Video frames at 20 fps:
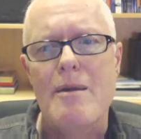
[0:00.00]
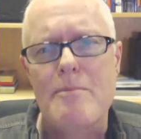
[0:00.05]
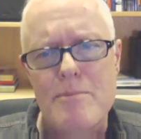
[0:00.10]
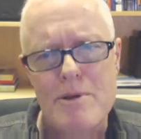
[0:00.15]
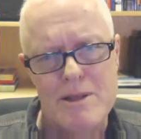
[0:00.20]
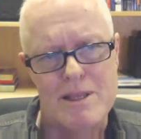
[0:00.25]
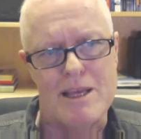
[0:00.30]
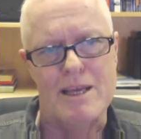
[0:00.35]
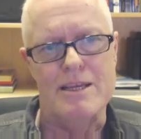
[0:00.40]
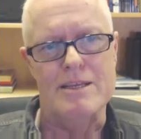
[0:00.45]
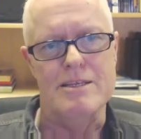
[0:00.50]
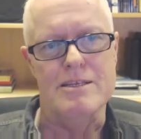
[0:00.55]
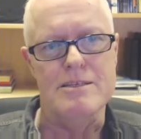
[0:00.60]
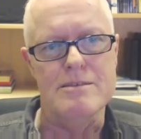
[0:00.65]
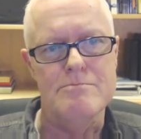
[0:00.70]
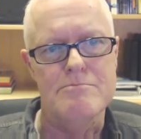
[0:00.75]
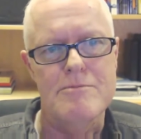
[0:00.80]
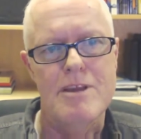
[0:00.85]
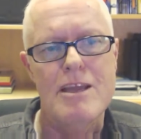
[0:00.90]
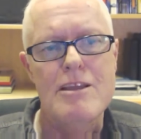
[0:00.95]
emulate
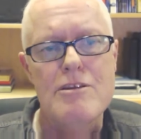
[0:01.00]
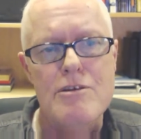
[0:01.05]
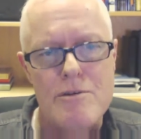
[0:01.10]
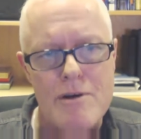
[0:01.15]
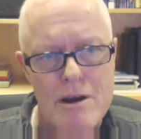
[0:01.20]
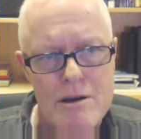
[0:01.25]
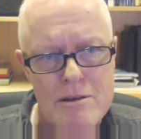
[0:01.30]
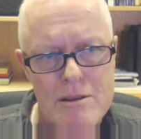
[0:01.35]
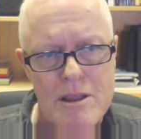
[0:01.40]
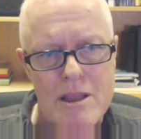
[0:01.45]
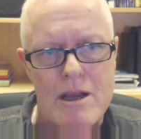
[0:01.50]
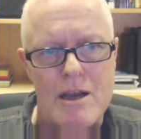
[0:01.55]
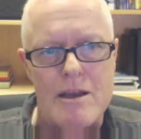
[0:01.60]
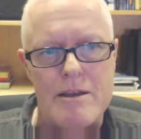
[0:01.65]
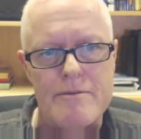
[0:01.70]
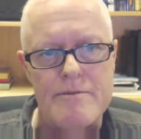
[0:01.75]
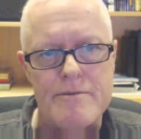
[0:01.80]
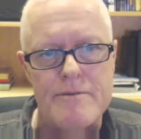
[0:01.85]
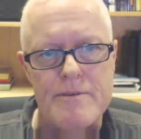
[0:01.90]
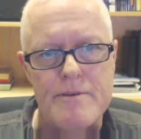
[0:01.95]
it in your own
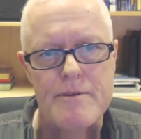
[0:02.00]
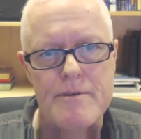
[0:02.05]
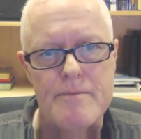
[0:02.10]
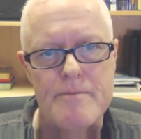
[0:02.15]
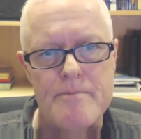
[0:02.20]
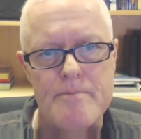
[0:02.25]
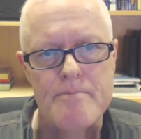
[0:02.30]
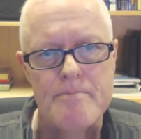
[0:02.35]
life.